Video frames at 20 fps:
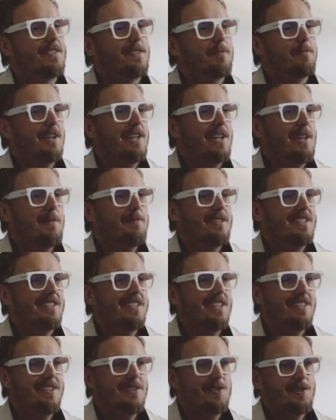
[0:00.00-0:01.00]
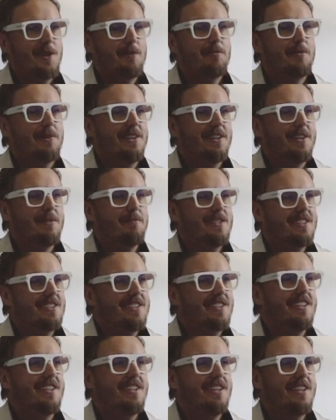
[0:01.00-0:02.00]
So my name is Taylor Draper. I'm the
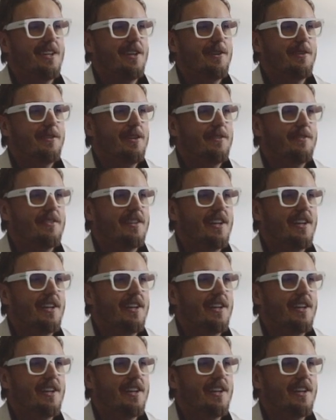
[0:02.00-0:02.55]
CEO of